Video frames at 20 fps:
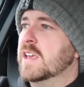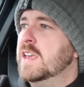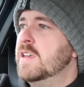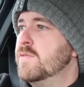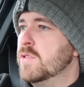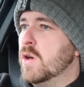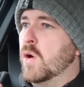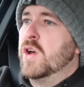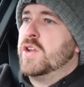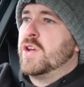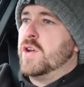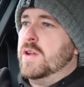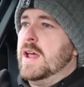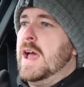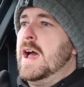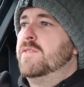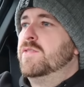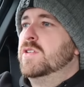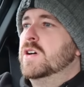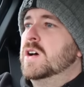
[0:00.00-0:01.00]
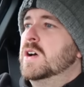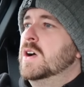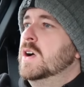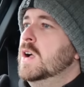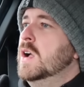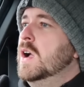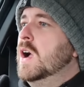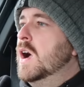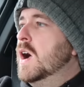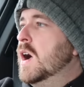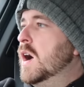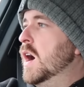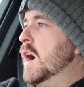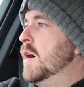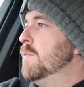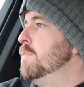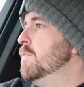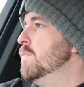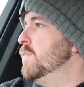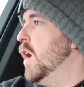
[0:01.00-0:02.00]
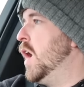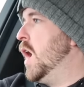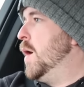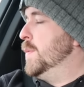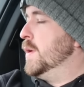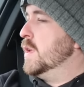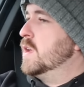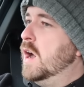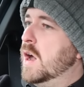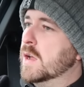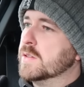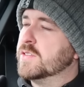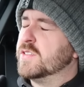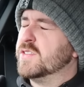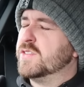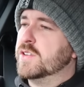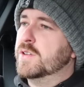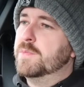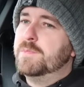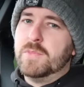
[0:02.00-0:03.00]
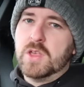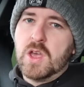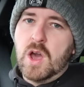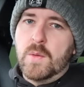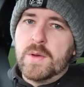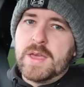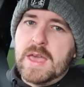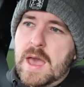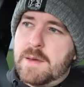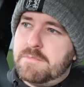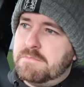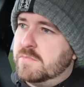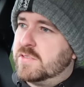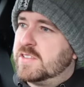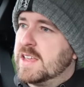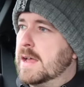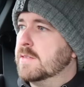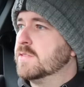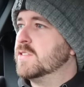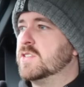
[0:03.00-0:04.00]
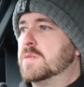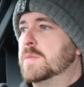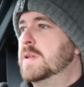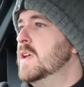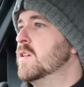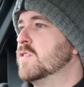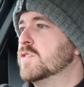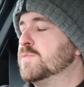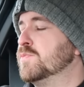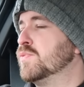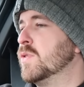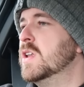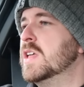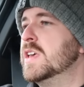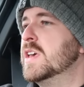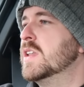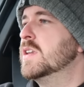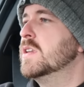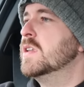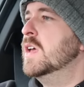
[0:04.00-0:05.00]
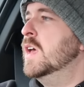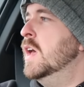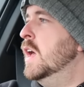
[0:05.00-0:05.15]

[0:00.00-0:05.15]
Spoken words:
Even though I don't have the Harman Kardon system, the OEM sound system in here is brilliant.